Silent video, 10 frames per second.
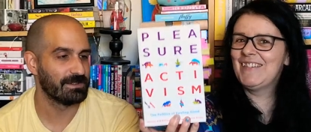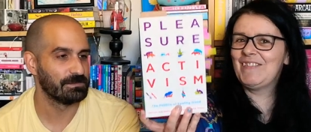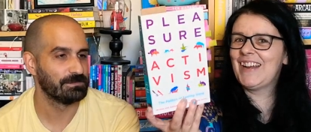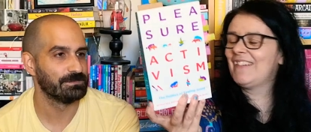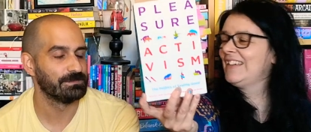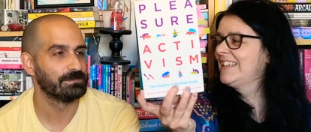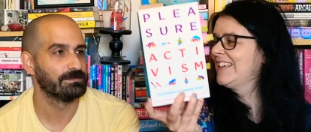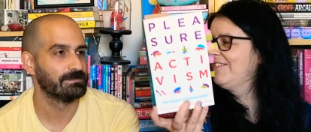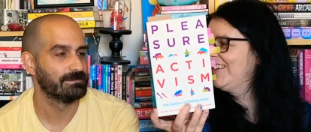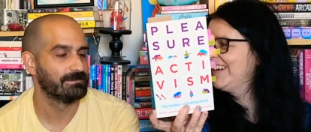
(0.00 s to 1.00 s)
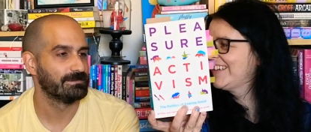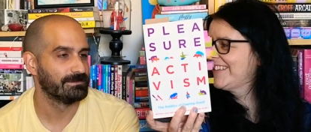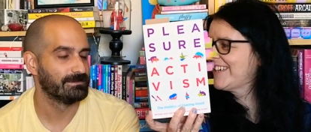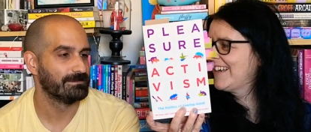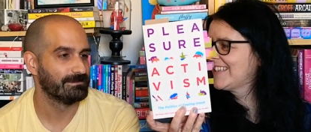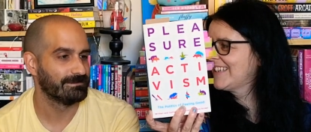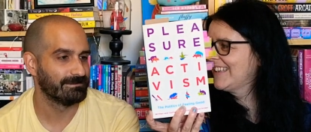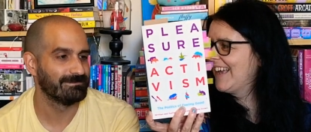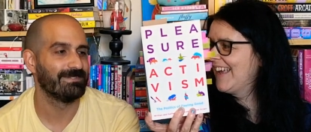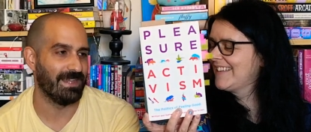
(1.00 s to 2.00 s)
Speaker 1: so are. we've
Speaker 2: been having some uh, good chats on
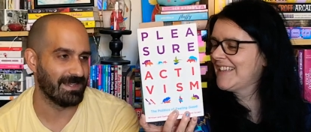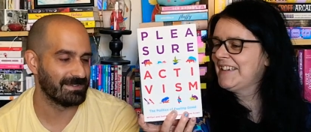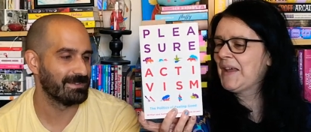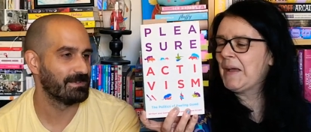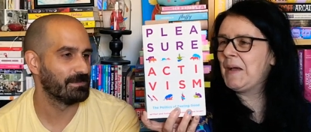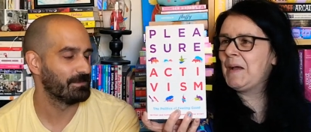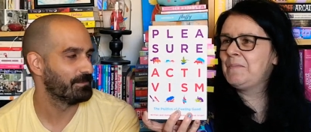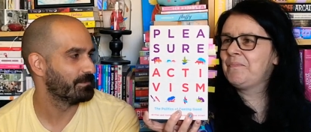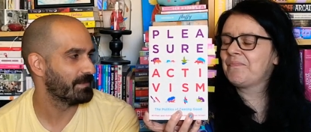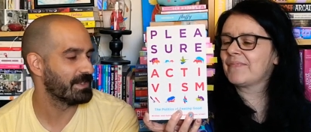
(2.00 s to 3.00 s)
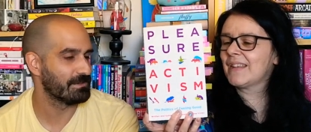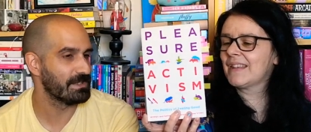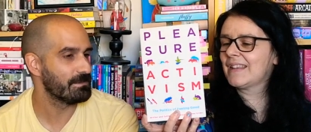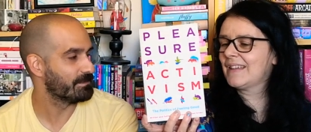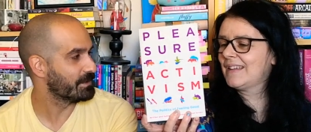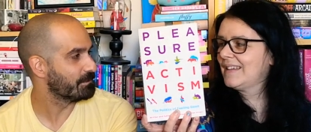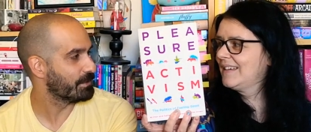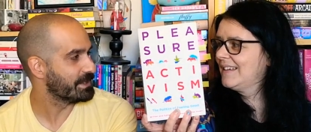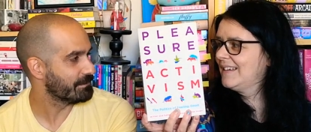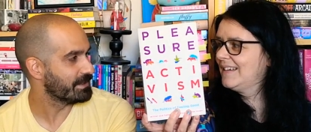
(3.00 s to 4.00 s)
that. Yes. Um,
Speaker 1: it's a really good
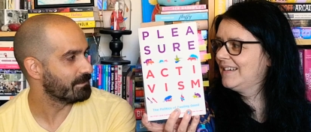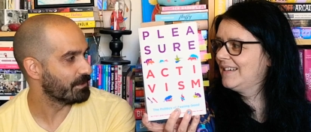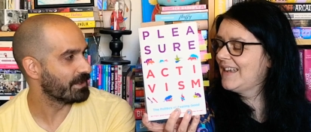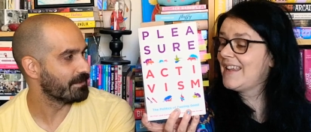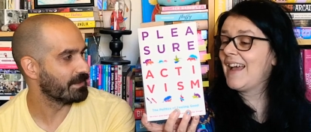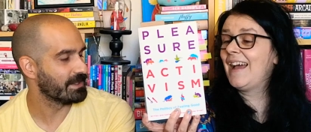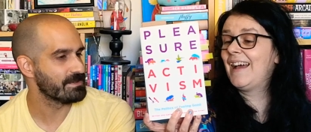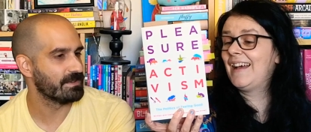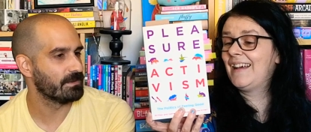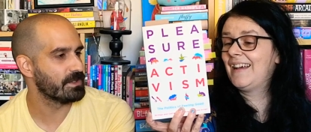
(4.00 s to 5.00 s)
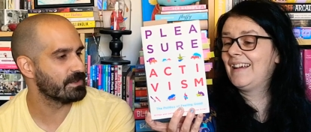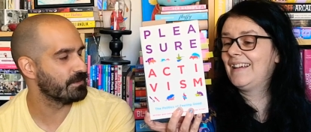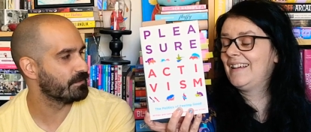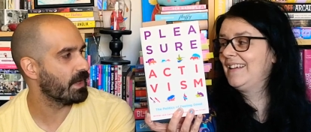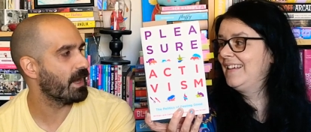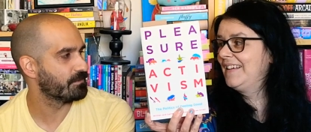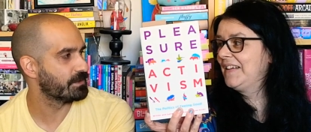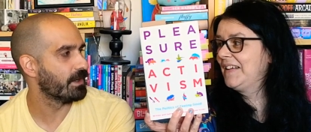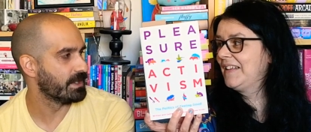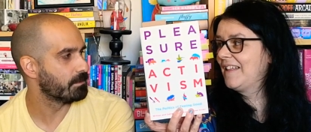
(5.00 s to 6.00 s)
buddy read book. I yeah, because you have
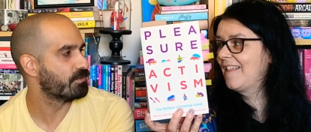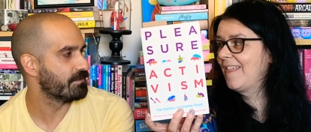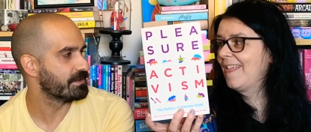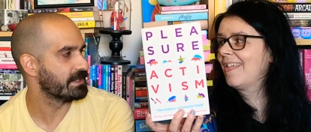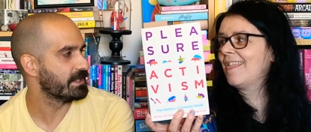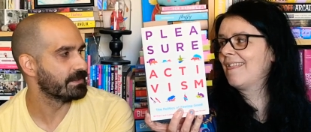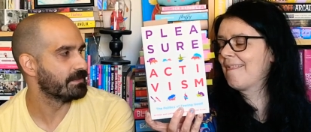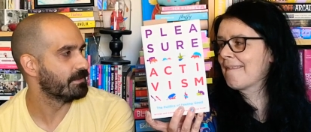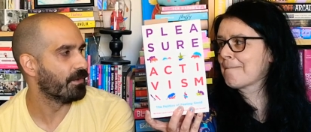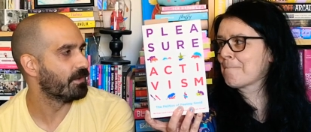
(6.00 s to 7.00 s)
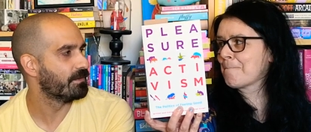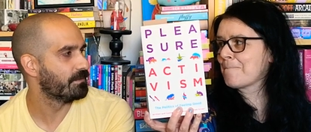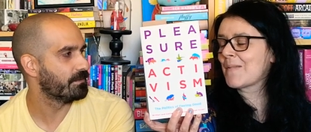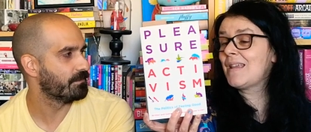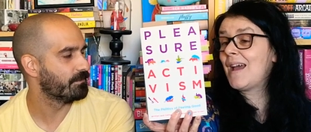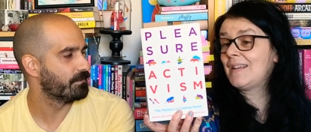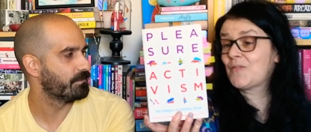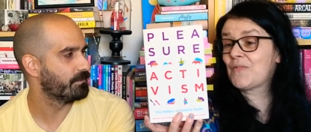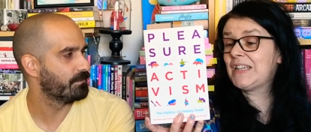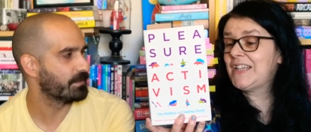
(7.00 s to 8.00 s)
started it previously and not
Speaker 2: yeah,
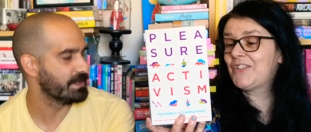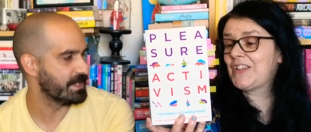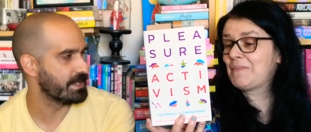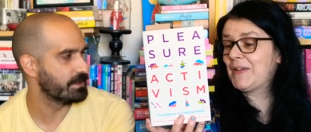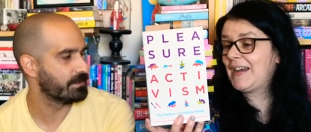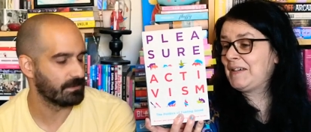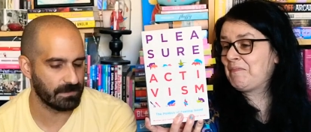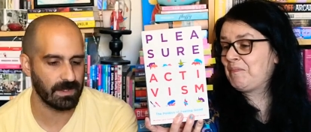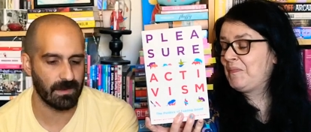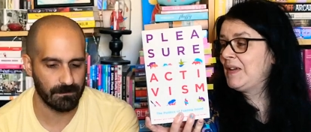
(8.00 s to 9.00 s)
it's really interesting, but I it, yeah.